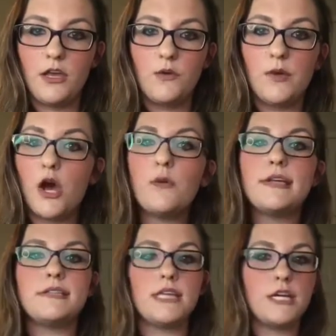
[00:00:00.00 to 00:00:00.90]
We
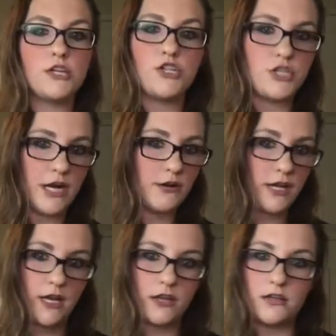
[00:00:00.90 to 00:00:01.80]
always hear
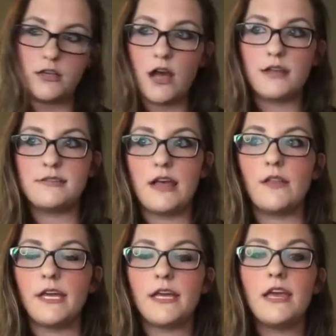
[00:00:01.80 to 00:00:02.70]
sharing, not
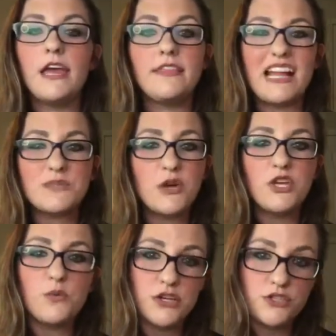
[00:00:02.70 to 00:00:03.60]
selling. That's what
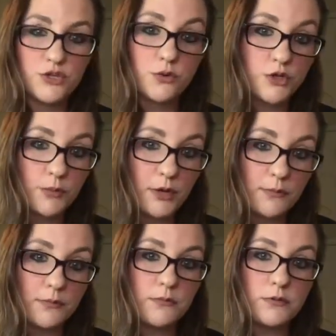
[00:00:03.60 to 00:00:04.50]
you want to do on
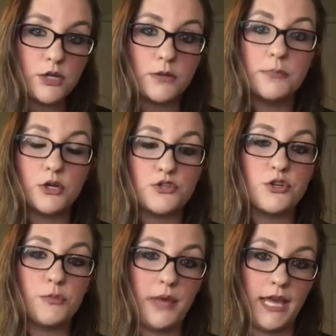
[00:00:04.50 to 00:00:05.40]
your
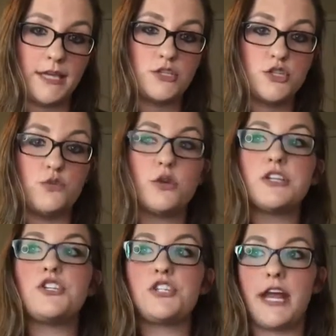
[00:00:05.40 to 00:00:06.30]
personal page. You want to
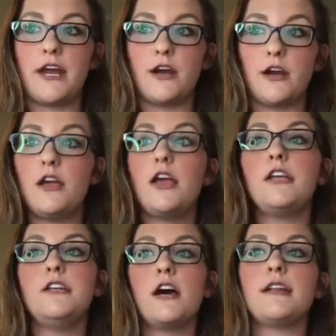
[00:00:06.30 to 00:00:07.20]
share,
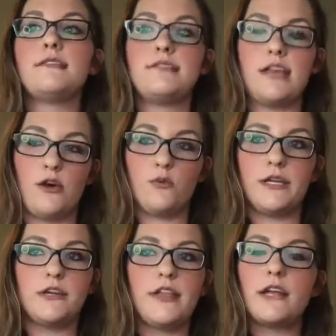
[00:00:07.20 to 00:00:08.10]
not sell. We
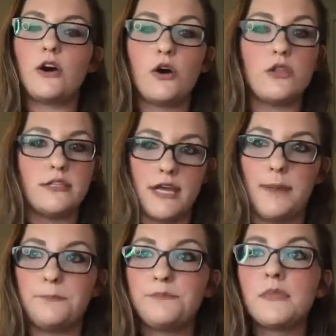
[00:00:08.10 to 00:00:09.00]
hear that all the
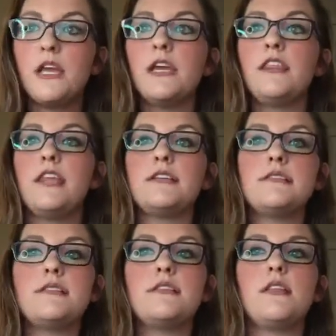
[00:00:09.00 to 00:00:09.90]
time. This
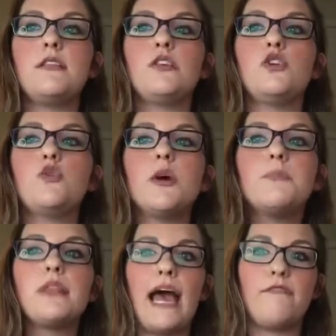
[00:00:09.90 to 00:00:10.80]
is your
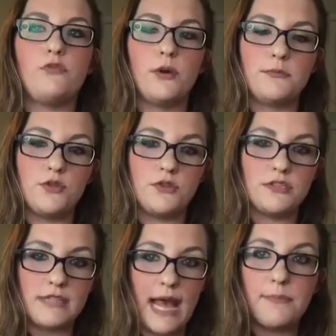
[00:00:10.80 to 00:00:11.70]
platform to
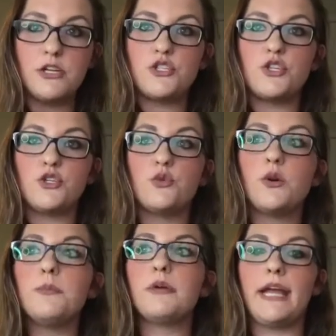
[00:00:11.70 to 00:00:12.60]
establish
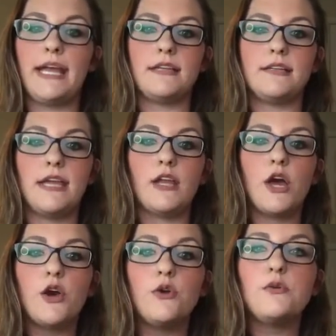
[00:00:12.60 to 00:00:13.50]
your brand and
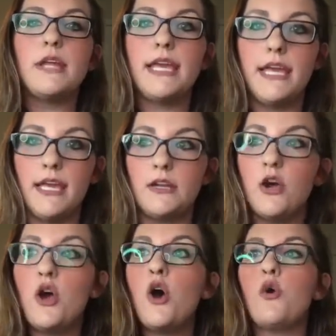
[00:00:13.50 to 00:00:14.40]
hone
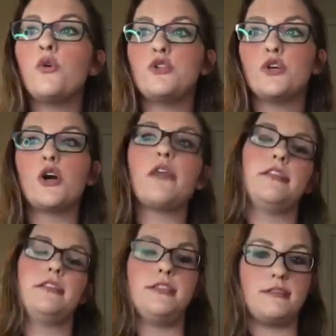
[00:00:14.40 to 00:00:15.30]
in on your
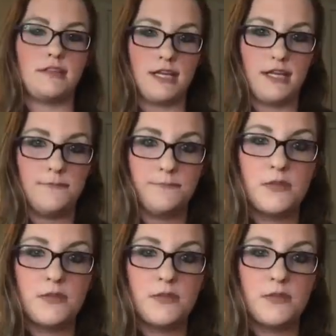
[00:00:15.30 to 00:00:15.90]
authenticity.